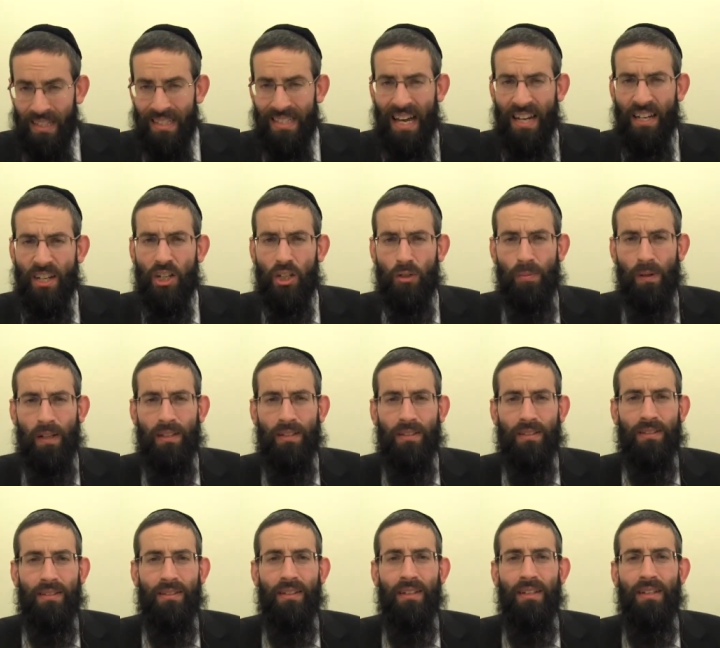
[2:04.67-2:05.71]
So how do you explain
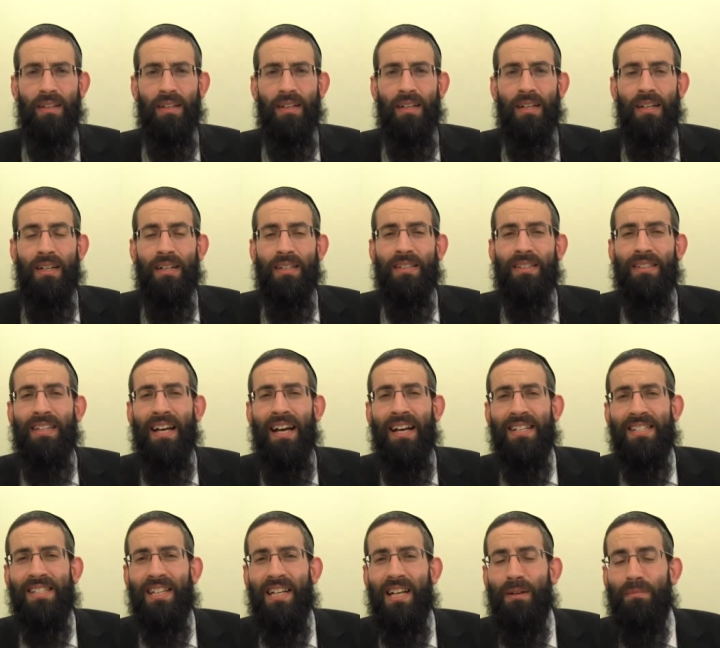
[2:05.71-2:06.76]
this?
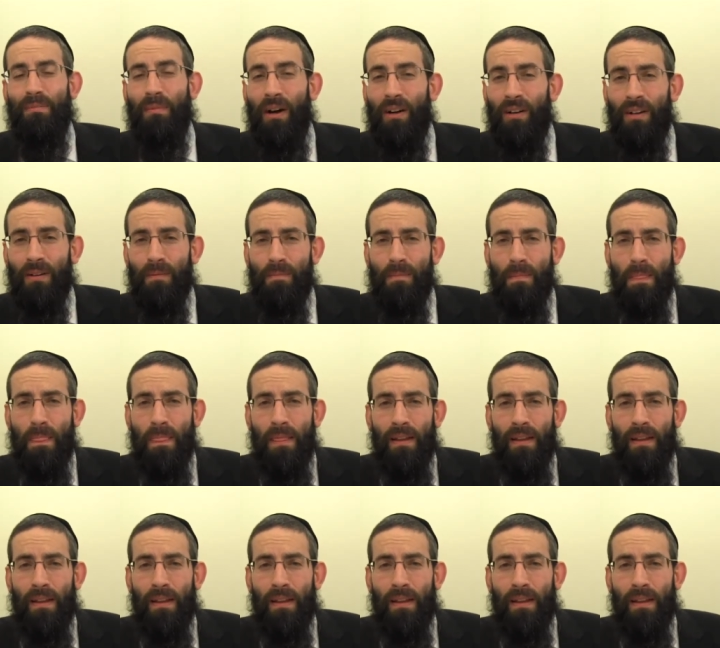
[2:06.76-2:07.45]
Says the Gemara,